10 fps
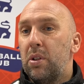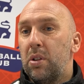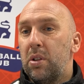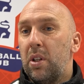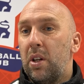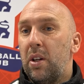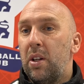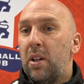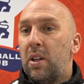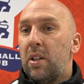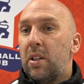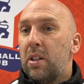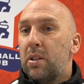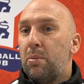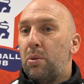because
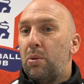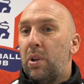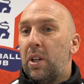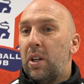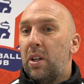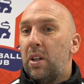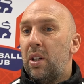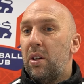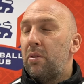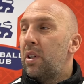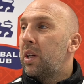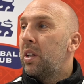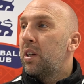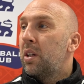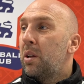they're supporting a
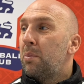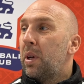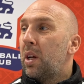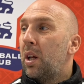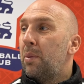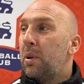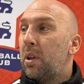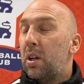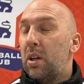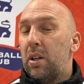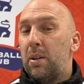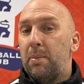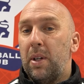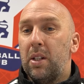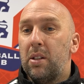really big club,
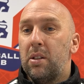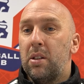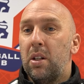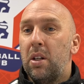and